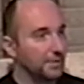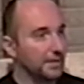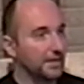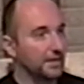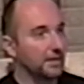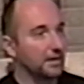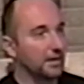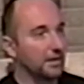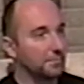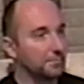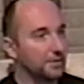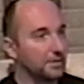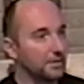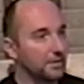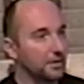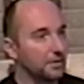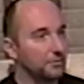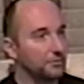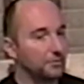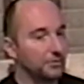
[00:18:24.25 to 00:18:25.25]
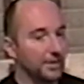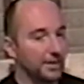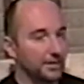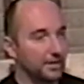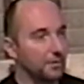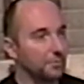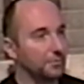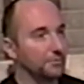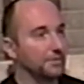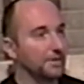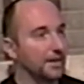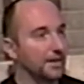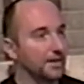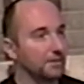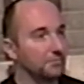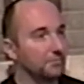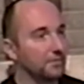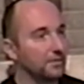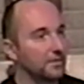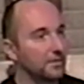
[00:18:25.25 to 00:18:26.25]
pick it up. You know, do that a couple
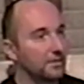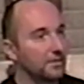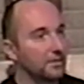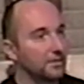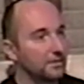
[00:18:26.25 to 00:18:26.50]
times.